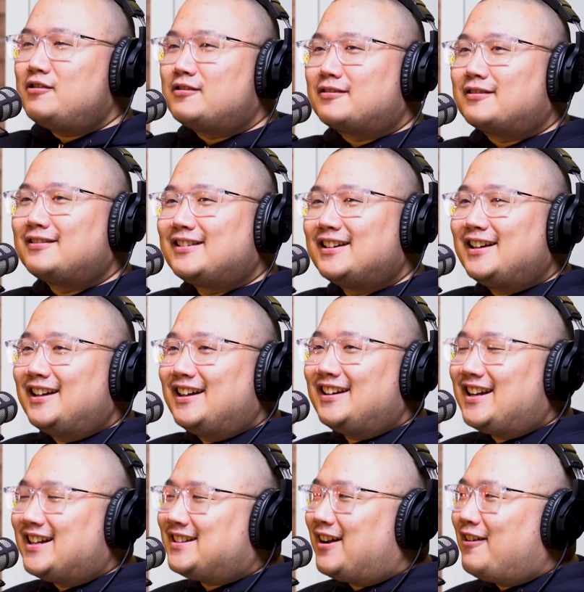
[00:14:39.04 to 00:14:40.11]
I know.
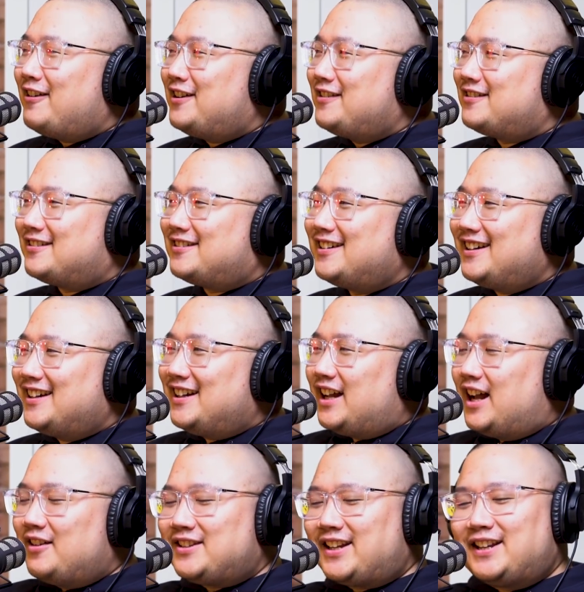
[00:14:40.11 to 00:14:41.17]
That's how I know.
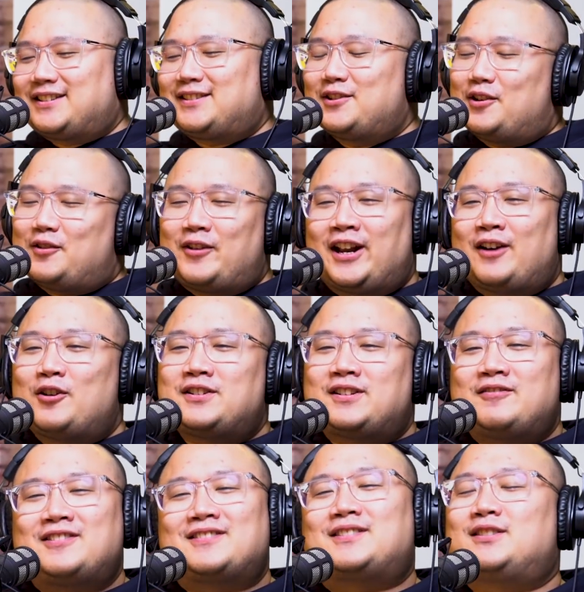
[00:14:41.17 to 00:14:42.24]
I was like, so when I watched
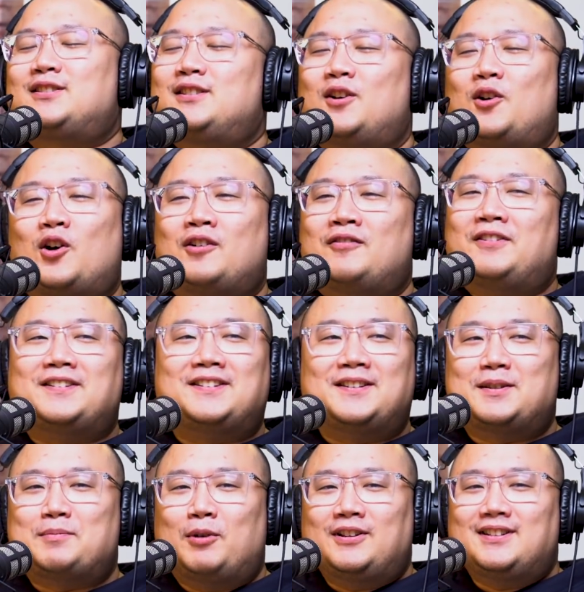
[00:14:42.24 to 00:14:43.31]
the video, so obvious
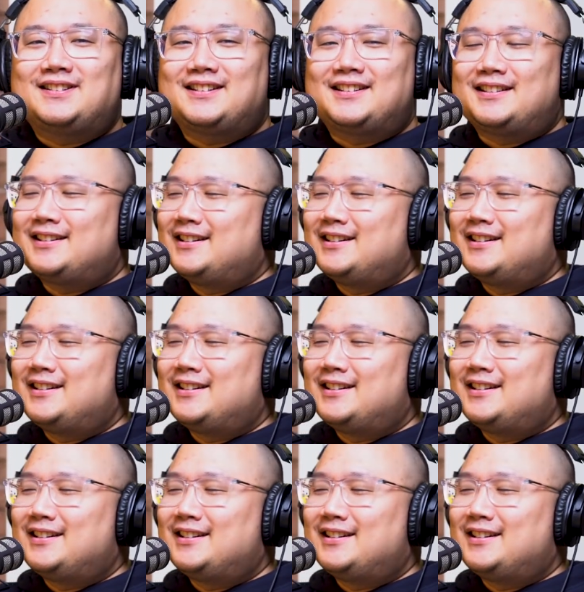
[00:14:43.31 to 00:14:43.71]
he's sponsored.